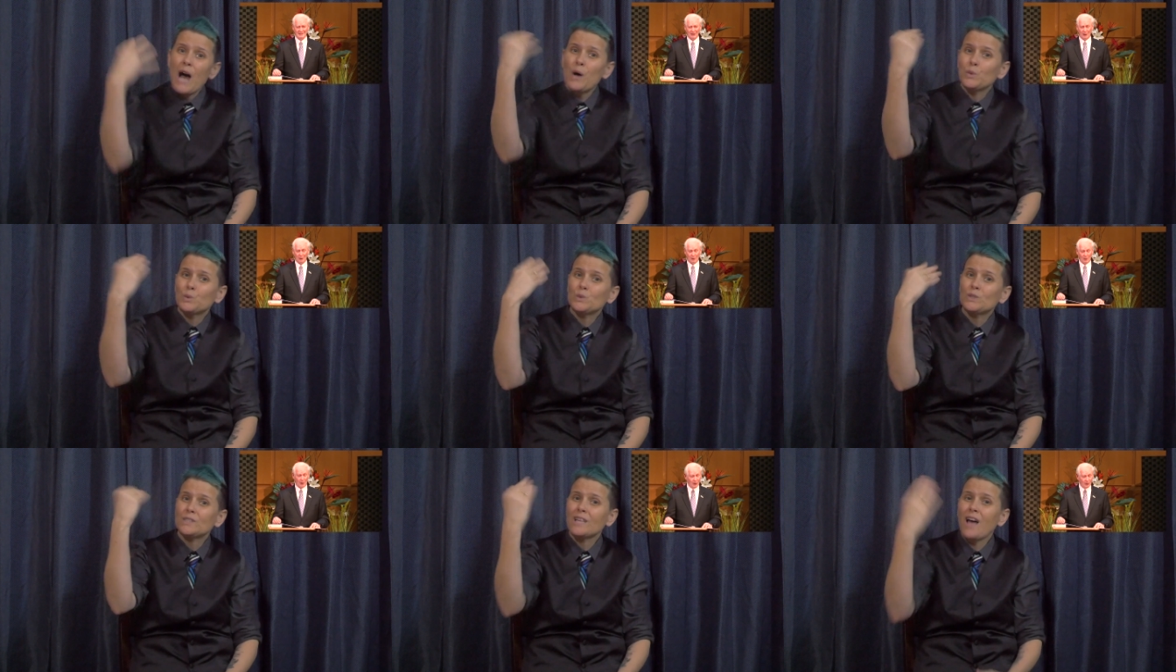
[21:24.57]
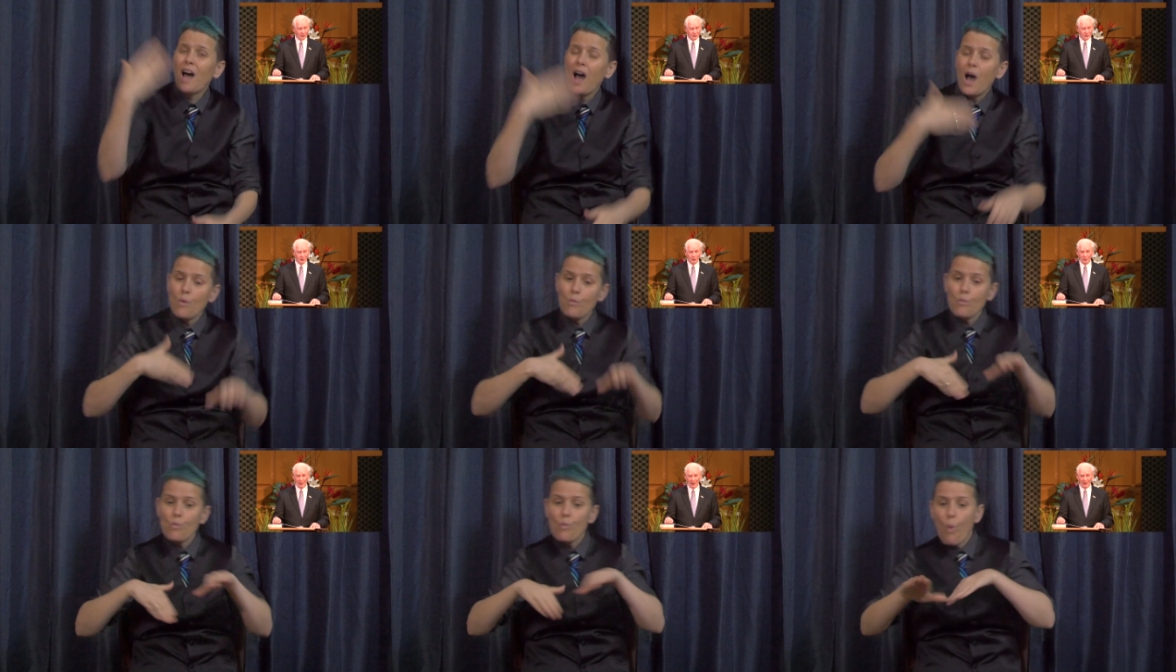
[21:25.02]
are
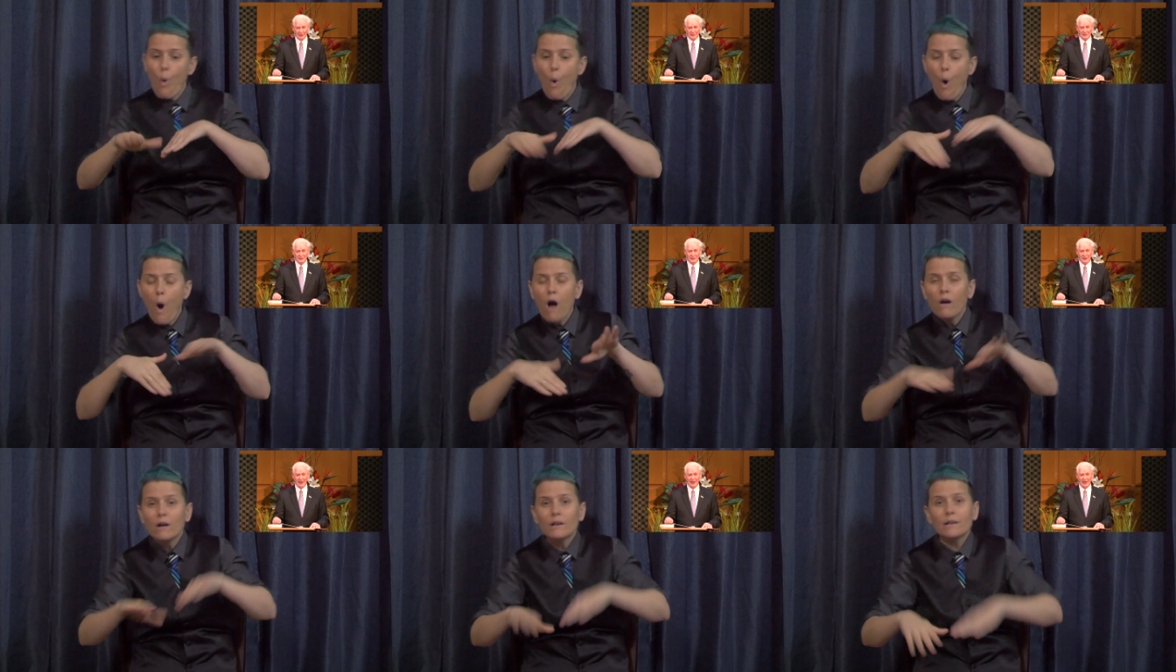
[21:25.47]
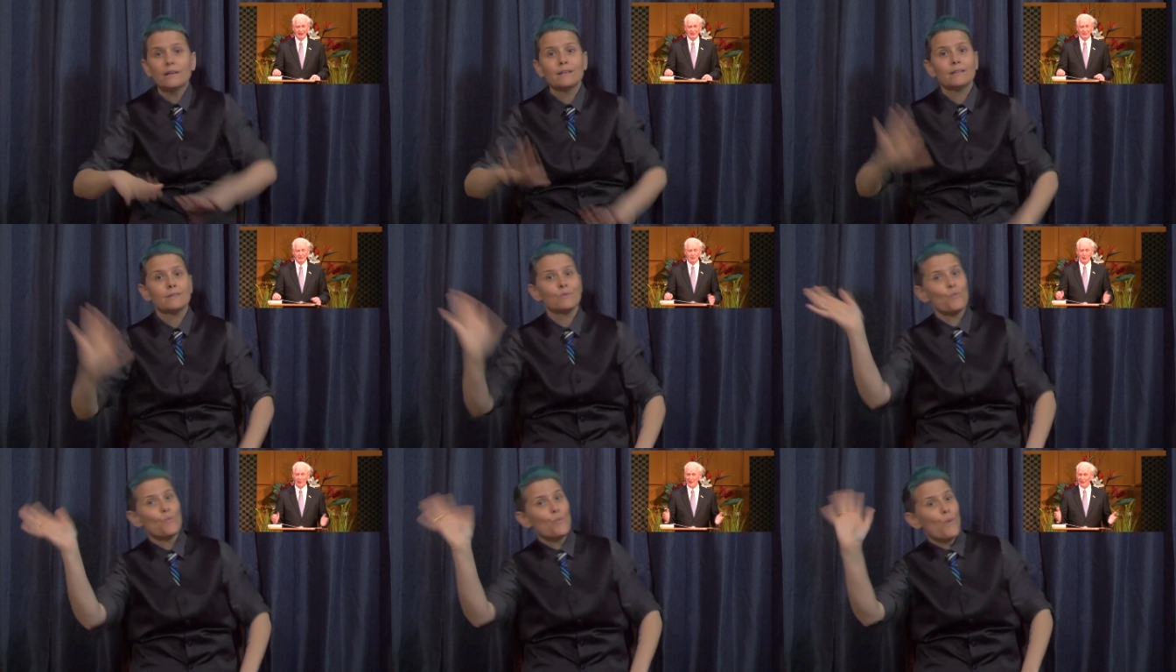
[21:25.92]
also outside
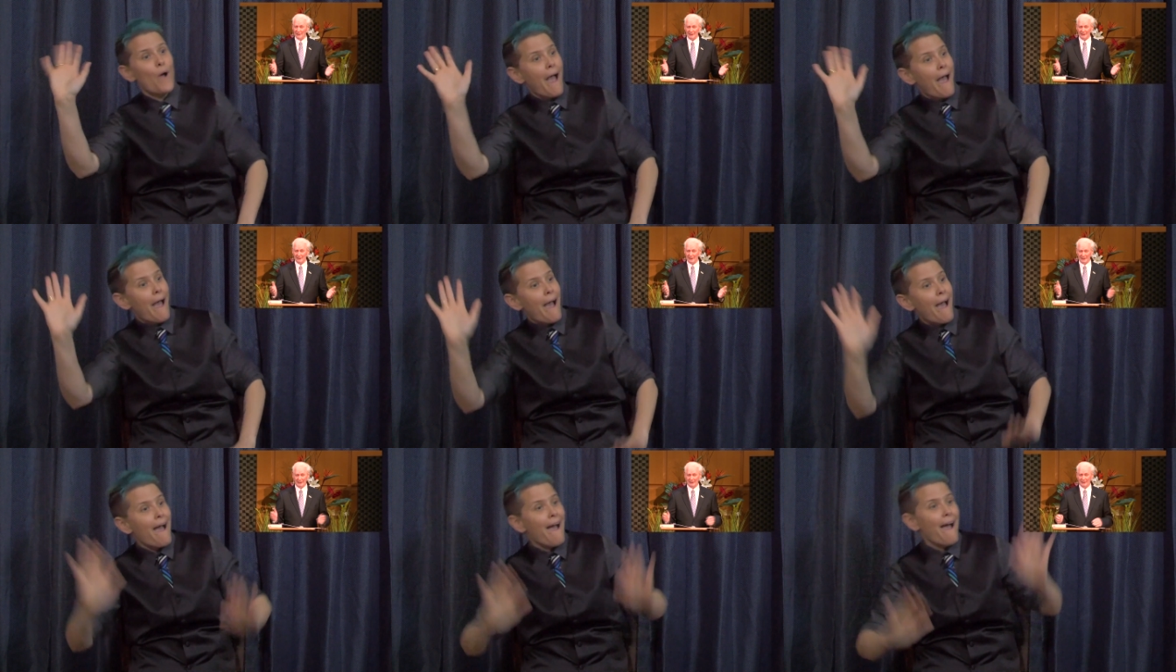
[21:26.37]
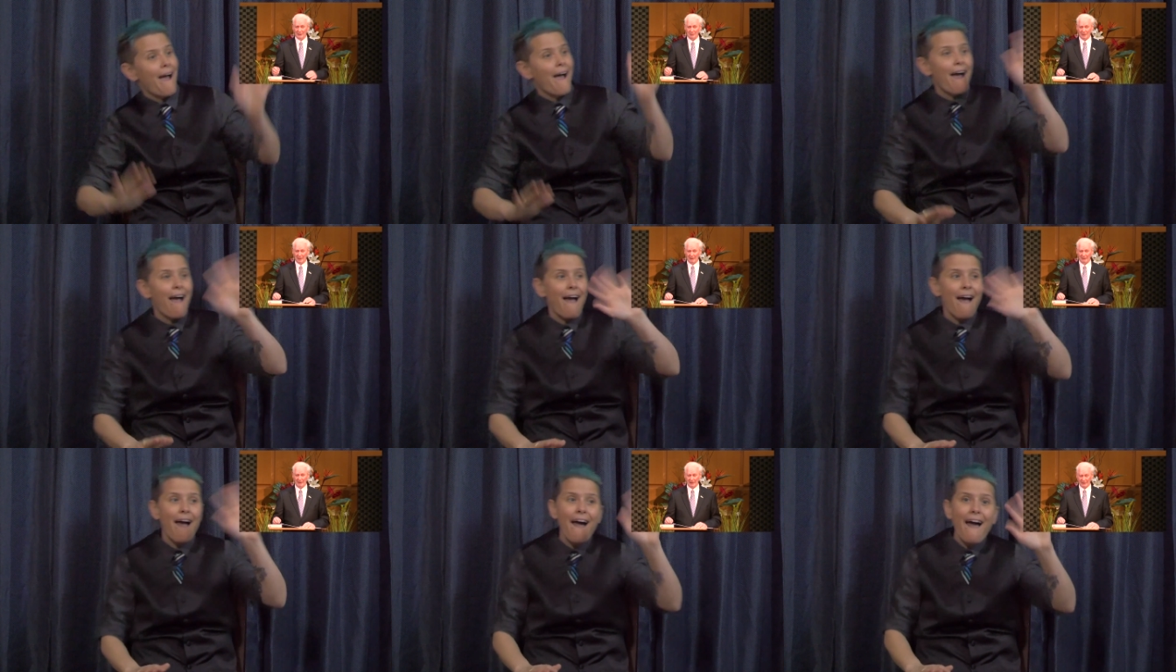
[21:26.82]
trying to get a little
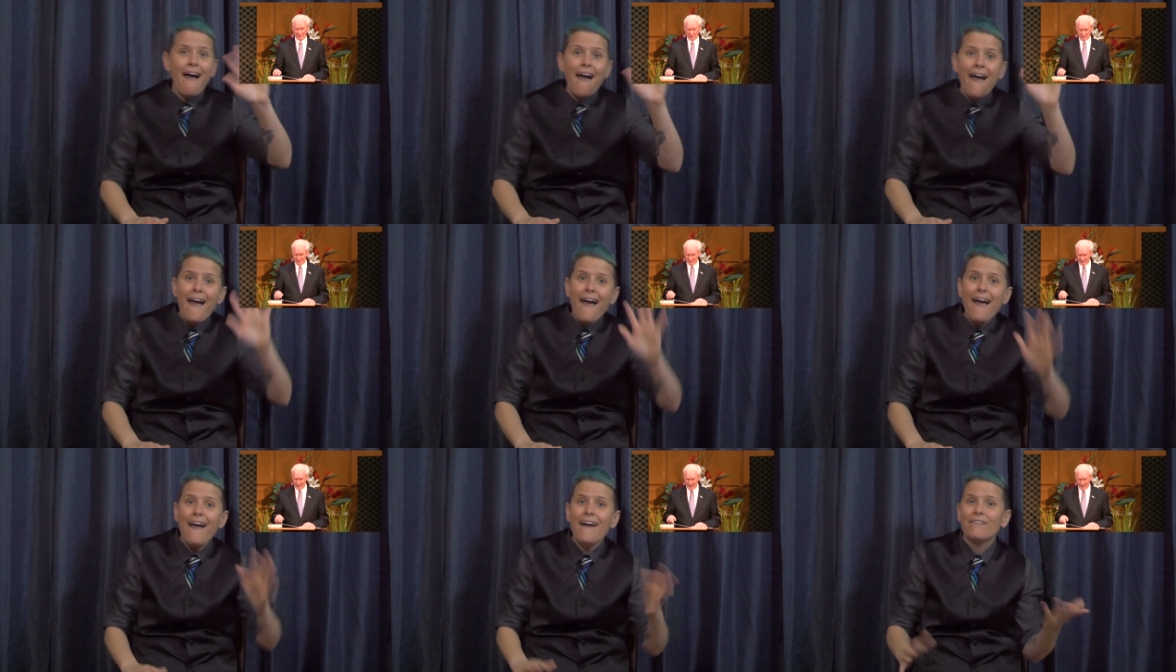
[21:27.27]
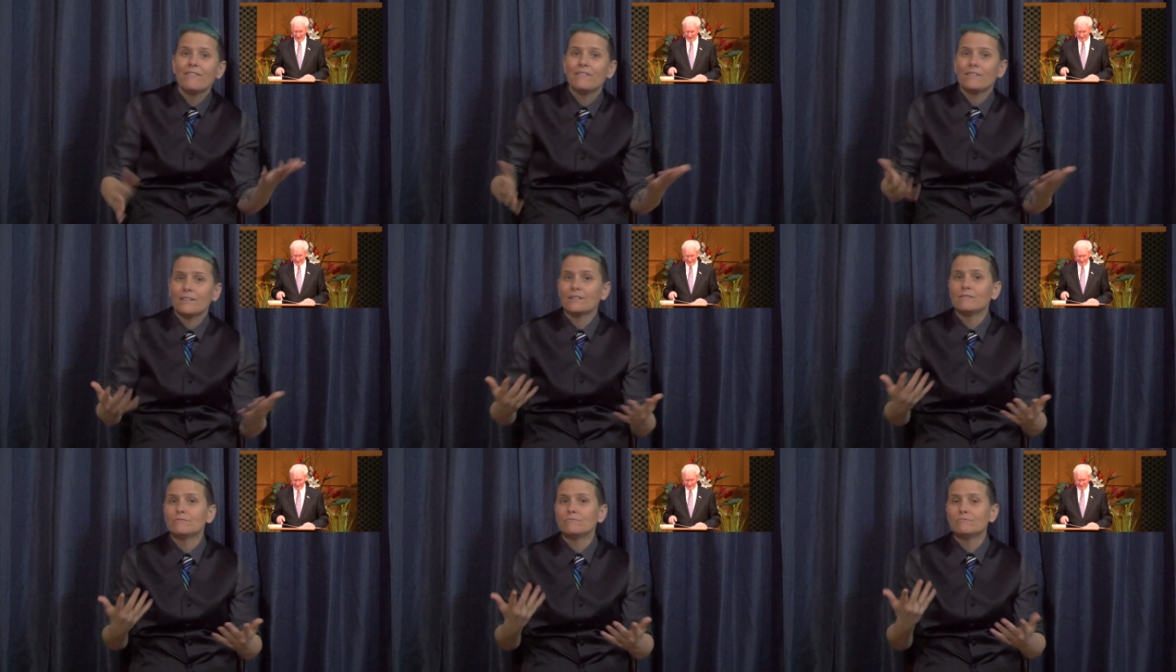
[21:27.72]
bit of
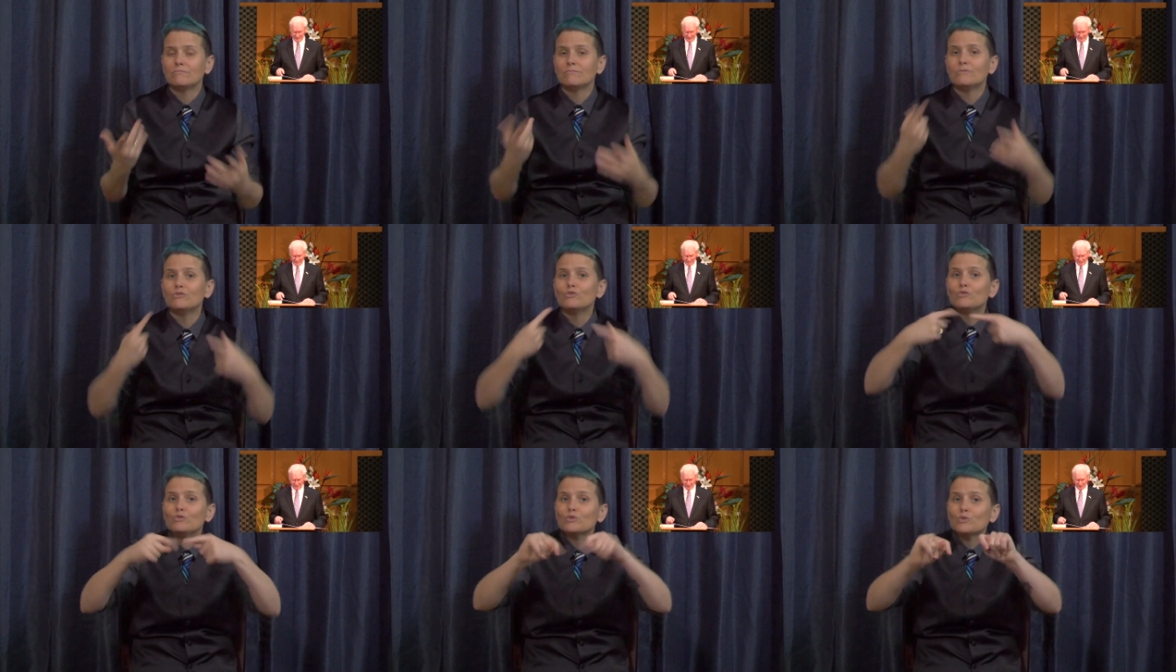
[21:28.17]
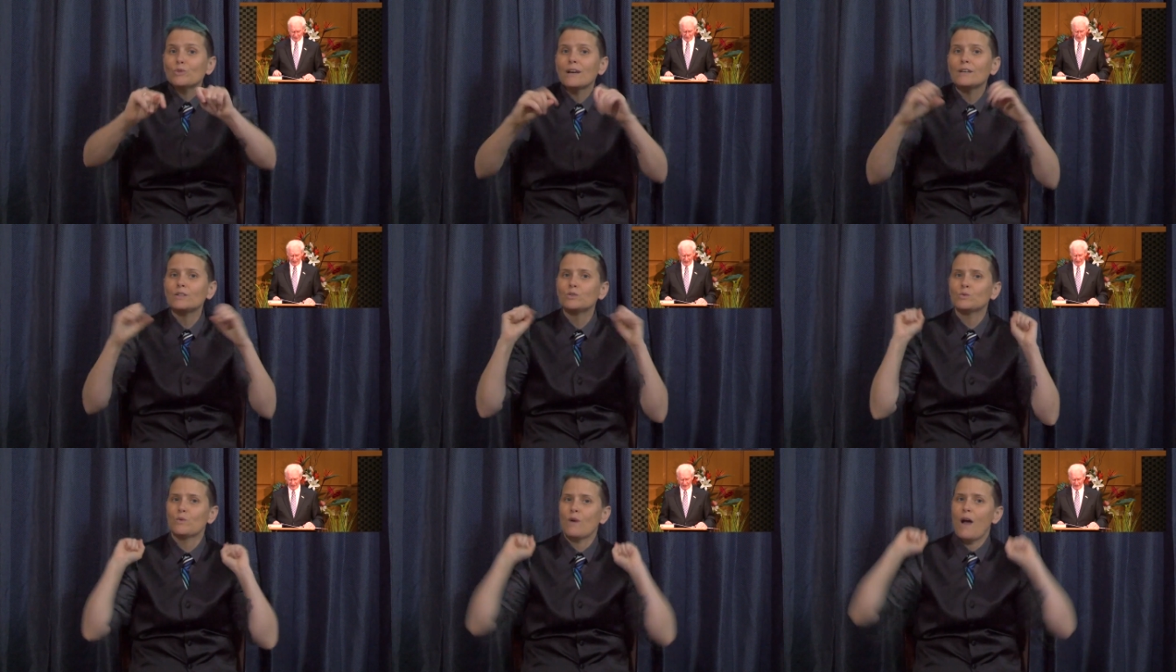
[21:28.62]
exercise and fresh
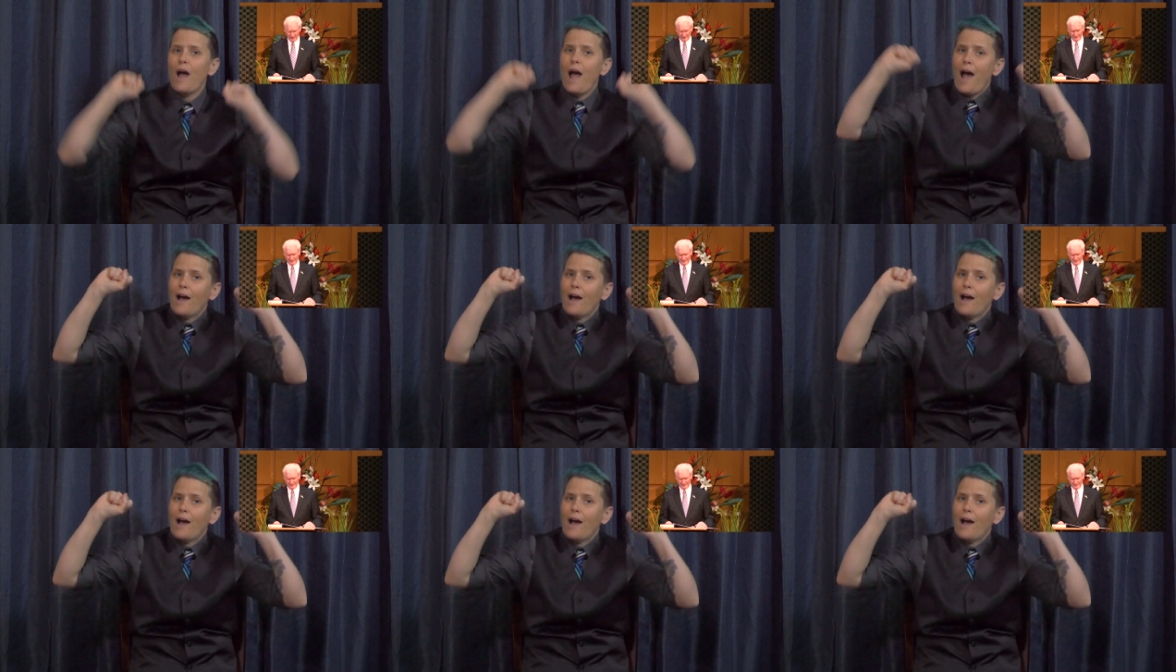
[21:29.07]
air.